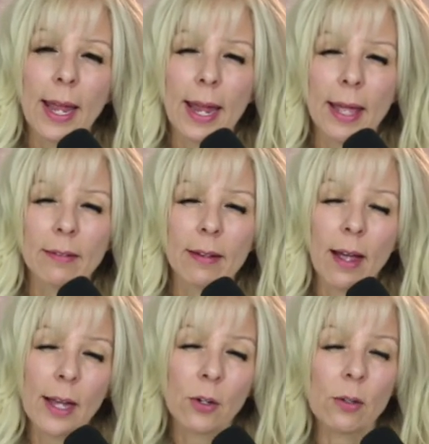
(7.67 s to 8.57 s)
And
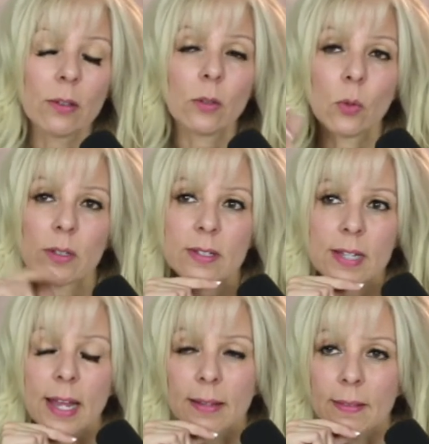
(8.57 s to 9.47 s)
I heard the Lord
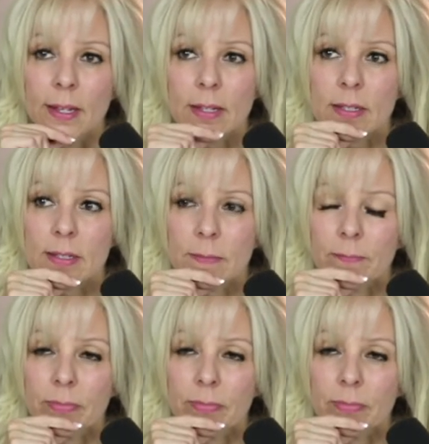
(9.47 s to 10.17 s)
saying this